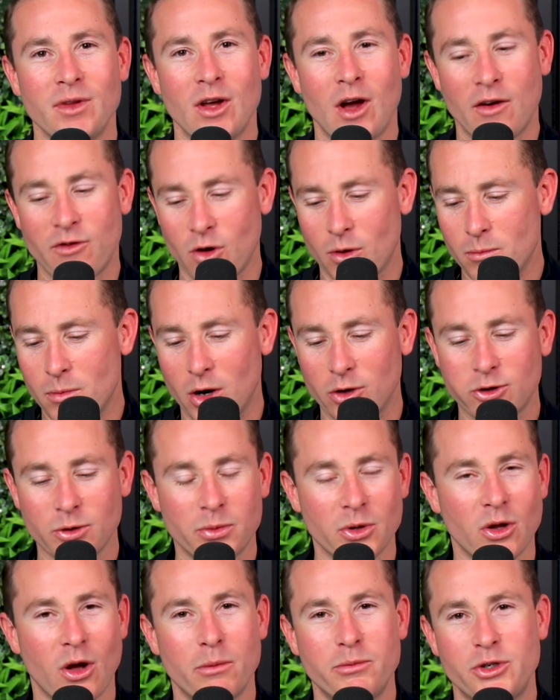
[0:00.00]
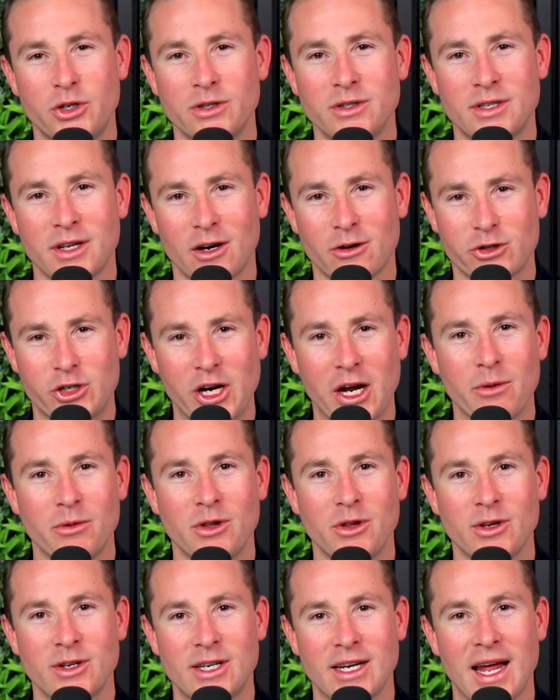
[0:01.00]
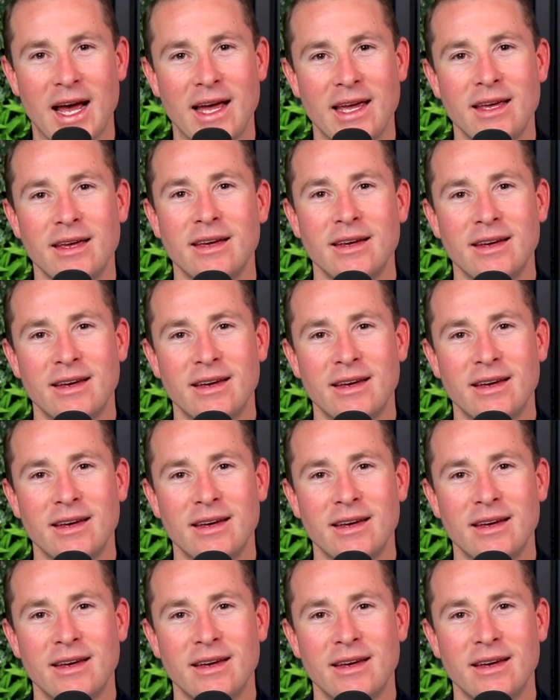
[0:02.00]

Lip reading: I've got multiple options that I'll share with you today,